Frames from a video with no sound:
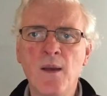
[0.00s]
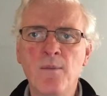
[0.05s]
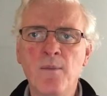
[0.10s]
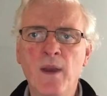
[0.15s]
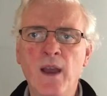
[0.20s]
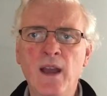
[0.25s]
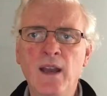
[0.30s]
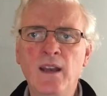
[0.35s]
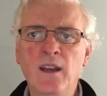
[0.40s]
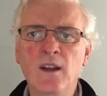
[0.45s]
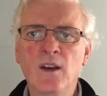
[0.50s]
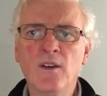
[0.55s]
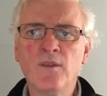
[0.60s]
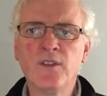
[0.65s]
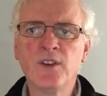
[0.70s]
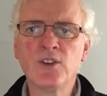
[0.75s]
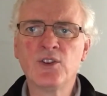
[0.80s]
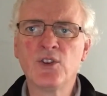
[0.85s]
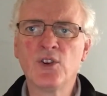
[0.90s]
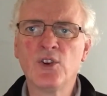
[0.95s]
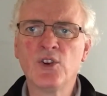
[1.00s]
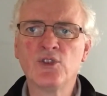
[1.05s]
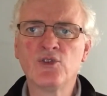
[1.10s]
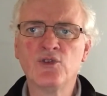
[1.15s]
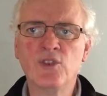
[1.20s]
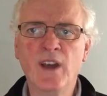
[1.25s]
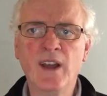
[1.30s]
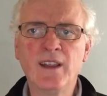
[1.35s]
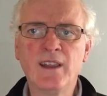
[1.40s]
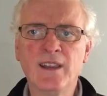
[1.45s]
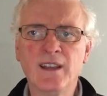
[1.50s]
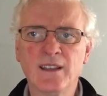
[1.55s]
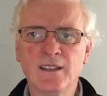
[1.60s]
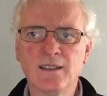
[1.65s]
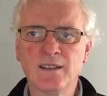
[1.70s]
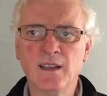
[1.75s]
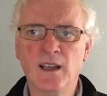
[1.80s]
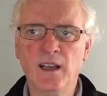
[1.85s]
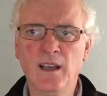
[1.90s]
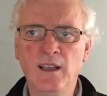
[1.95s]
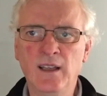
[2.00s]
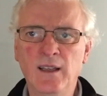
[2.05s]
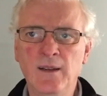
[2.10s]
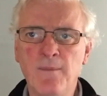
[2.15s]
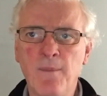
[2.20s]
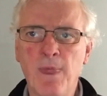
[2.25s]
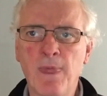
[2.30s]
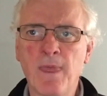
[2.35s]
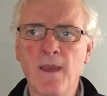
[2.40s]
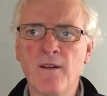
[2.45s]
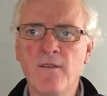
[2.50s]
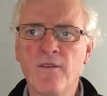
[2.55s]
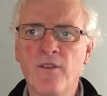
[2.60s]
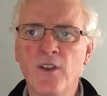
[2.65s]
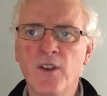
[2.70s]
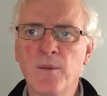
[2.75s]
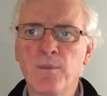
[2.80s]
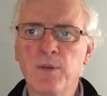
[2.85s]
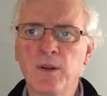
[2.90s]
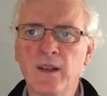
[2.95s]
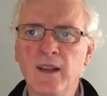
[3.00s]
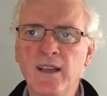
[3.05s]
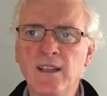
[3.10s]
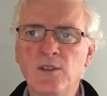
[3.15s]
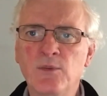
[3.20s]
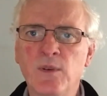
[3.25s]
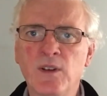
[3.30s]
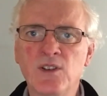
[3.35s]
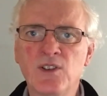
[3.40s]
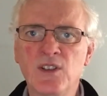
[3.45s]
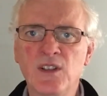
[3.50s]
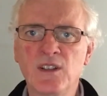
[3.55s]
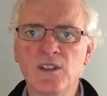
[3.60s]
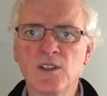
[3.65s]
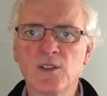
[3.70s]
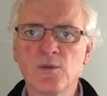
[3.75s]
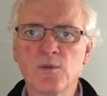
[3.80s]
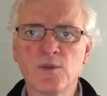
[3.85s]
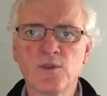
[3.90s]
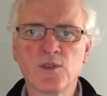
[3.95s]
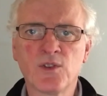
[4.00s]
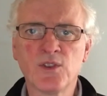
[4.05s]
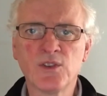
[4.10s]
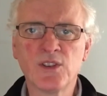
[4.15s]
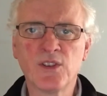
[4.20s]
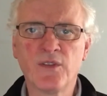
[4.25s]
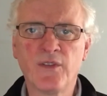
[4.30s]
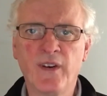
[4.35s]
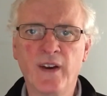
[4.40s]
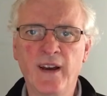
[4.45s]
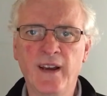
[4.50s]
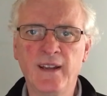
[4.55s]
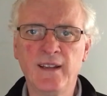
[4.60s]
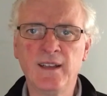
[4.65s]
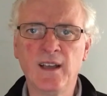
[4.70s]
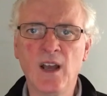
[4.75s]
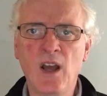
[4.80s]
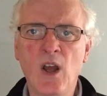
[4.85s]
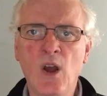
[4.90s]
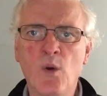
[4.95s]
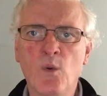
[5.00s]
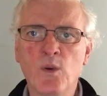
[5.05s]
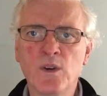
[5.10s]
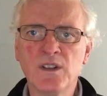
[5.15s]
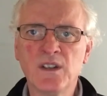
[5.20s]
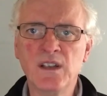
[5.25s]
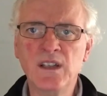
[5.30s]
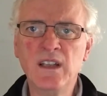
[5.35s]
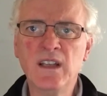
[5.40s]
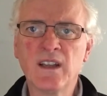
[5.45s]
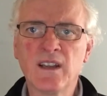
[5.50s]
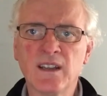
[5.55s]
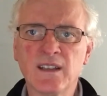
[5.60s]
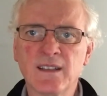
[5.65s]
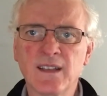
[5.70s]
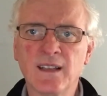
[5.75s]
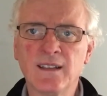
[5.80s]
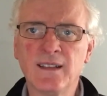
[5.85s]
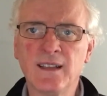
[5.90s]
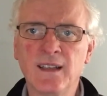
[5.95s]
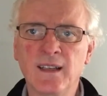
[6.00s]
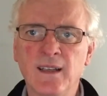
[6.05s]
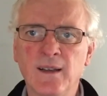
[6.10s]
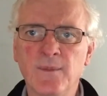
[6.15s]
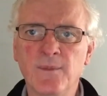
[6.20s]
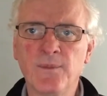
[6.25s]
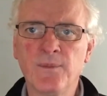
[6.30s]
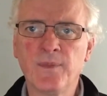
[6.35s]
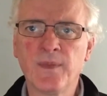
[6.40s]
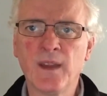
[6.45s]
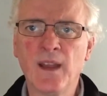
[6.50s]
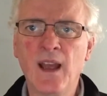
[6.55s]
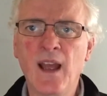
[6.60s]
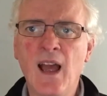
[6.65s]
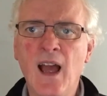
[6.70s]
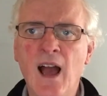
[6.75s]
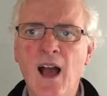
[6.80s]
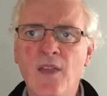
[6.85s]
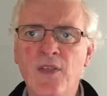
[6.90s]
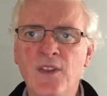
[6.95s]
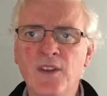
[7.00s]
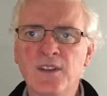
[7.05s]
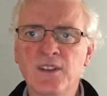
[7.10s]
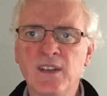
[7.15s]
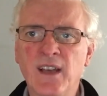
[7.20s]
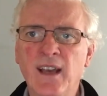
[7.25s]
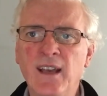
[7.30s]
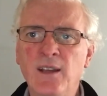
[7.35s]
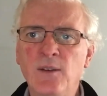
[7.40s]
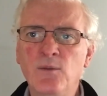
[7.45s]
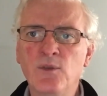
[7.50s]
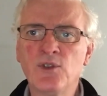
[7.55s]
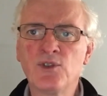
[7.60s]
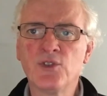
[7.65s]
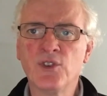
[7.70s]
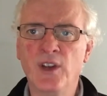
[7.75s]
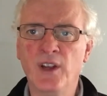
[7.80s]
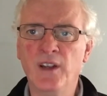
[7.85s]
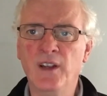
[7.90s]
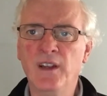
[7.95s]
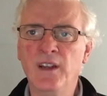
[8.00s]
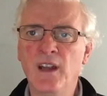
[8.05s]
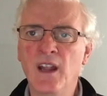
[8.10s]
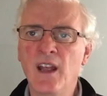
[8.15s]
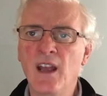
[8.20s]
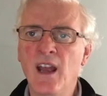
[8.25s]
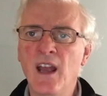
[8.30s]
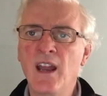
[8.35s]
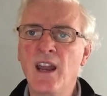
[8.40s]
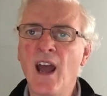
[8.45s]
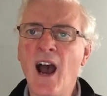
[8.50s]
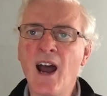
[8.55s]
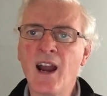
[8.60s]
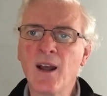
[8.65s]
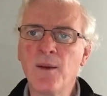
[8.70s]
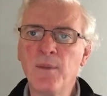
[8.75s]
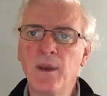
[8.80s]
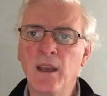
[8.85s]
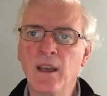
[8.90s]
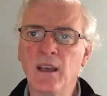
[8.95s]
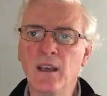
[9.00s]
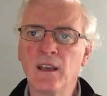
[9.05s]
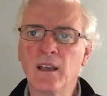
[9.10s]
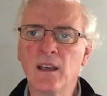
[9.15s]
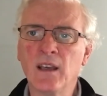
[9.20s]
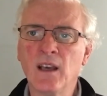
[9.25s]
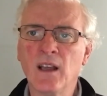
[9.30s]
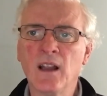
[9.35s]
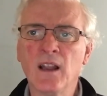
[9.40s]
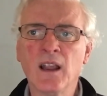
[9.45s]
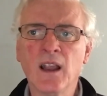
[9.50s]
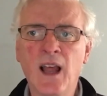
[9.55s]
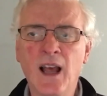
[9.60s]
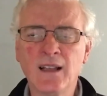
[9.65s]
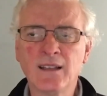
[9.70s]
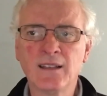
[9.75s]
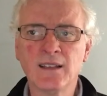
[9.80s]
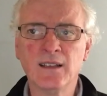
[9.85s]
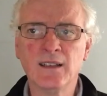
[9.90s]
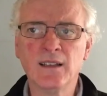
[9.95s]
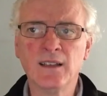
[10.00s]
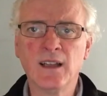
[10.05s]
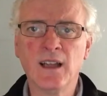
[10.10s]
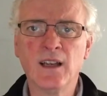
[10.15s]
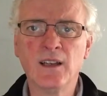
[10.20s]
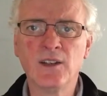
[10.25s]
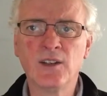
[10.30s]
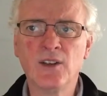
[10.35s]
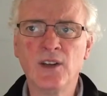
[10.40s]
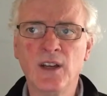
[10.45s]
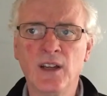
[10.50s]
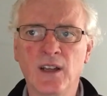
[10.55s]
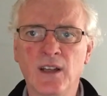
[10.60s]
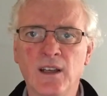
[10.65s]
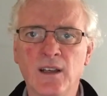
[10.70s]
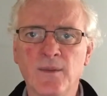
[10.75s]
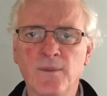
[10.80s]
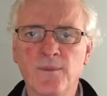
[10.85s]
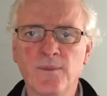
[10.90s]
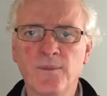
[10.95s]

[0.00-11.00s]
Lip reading: Many of the Jews read this sign, for the place where Jesus was crucified was near the city, and the sign was written in Aramaic, Latin, and Greek.